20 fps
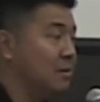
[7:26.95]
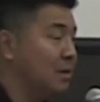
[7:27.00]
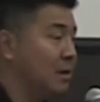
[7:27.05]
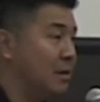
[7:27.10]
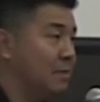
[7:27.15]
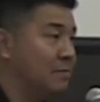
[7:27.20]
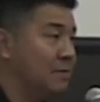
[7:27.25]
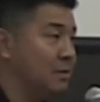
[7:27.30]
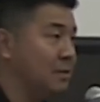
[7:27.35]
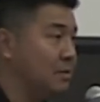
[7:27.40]

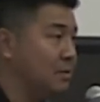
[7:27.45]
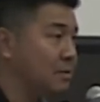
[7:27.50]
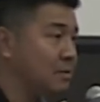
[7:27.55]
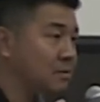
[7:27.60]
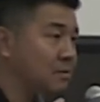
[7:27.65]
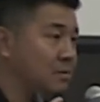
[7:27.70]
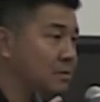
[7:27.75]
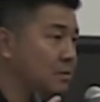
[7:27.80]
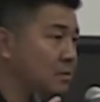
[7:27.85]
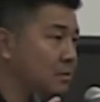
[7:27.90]
I mean,
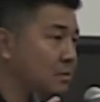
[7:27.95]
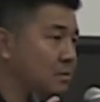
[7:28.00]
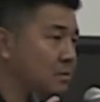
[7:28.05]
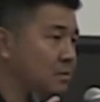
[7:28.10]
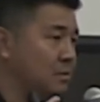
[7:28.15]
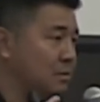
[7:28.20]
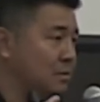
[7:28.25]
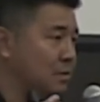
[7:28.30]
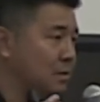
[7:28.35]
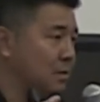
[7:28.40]
it was
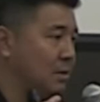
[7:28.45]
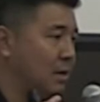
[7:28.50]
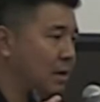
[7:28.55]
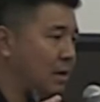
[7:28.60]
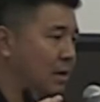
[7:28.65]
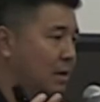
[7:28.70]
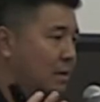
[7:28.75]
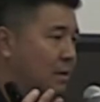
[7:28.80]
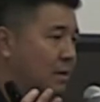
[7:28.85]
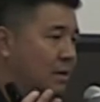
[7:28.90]

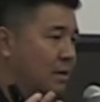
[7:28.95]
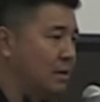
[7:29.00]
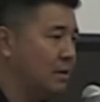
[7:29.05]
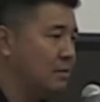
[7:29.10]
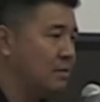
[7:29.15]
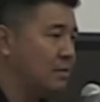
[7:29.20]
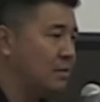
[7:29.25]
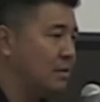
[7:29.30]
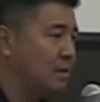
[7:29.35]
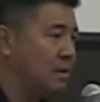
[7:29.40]

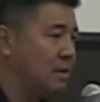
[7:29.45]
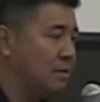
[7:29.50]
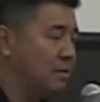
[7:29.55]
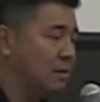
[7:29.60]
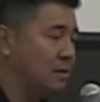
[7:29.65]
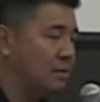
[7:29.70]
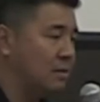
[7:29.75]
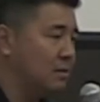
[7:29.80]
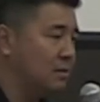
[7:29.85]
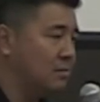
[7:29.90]
it's, it, it,
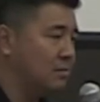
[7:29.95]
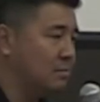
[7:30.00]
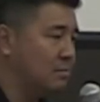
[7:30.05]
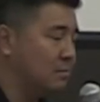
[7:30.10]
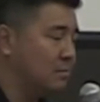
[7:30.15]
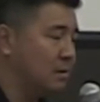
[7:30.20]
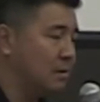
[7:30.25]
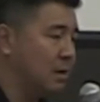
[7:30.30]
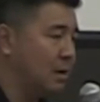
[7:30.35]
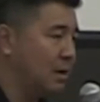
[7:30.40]

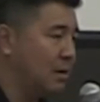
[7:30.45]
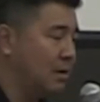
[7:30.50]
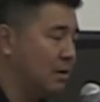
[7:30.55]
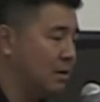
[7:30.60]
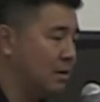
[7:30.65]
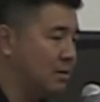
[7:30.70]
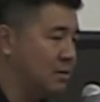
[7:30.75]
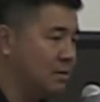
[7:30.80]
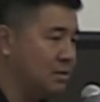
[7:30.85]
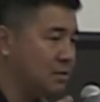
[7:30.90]

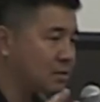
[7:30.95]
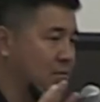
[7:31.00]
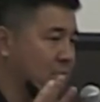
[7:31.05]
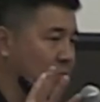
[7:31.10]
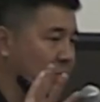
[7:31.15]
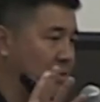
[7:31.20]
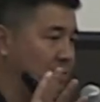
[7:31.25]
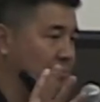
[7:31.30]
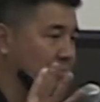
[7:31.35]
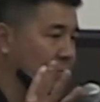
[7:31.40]
the, just
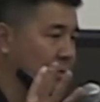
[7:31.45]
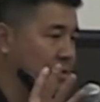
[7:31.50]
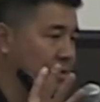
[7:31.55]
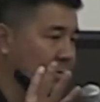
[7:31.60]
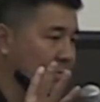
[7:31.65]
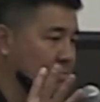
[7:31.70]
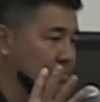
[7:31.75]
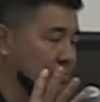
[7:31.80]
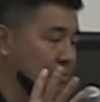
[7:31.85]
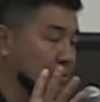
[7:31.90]
when, when
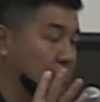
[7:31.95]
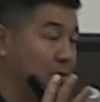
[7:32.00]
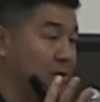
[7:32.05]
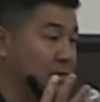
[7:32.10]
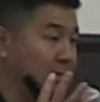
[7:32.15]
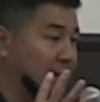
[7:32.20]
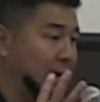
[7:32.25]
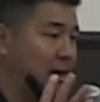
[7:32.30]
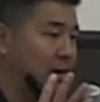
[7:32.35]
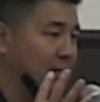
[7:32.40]
you're looking
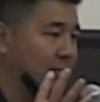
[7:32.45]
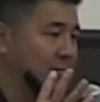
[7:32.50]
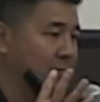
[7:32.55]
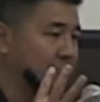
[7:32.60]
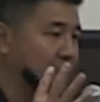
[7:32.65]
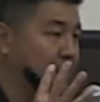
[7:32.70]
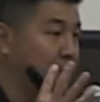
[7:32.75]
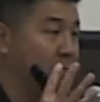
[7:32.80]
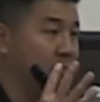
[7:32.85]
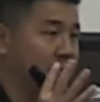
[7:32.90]
down the
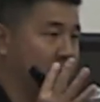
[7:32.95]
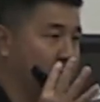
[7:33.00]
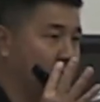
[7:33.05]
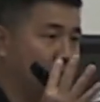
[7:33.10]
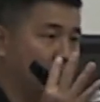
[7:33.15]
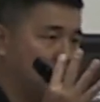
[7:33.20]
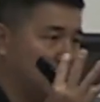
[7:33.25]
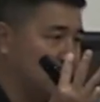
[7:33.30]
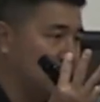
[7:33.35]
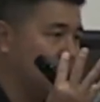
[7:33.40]
barrel of the
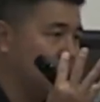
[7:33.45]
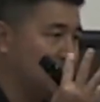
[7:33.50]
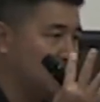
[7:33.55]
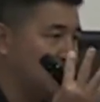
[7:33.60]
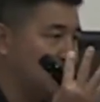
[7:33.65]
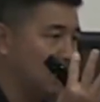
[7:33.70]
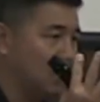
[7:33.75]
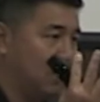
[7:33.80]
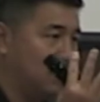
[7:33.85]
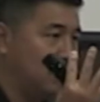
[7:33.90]
gun, you just
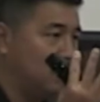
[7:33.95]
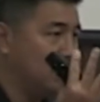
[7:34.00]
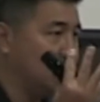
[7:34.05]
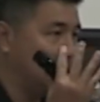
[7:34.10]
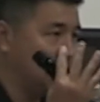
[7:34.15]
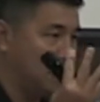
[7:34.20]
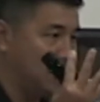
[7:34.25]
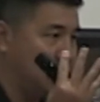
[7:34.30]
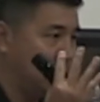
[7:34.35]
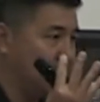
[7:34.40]
all you
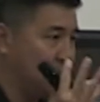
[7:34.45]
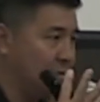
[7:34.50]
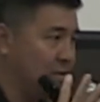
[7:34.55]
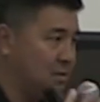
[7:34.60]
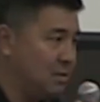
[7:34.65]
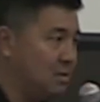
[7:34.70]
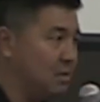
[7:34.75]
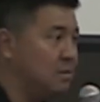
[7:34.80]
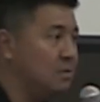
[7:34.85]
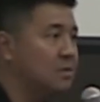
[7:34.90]
just see is the
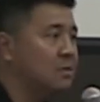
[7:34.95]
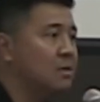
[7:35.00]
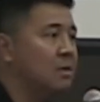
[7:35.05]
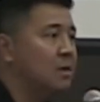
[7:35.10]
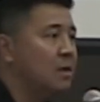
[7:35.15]
teeth.